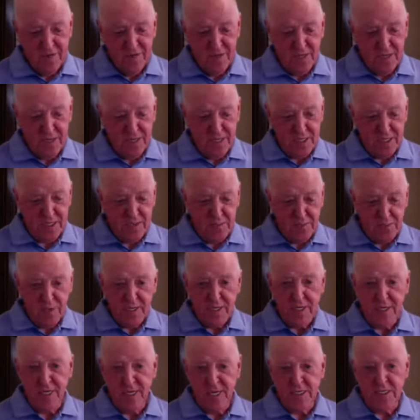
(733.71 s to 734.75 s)
that is
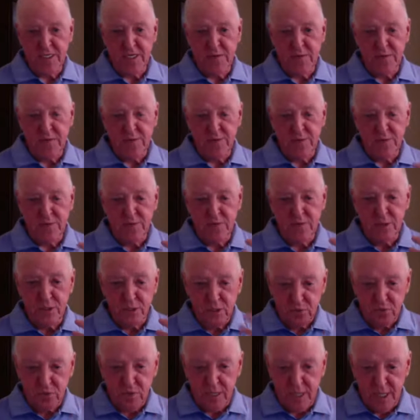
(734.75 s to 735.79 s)
completely acceptable
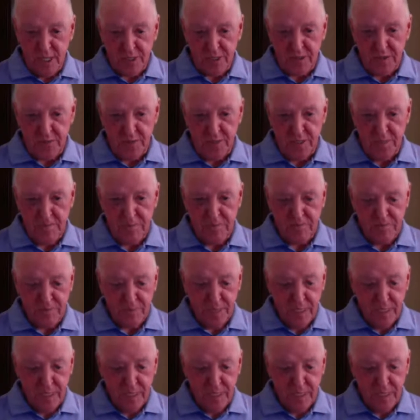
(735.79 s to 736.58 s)
to the customer,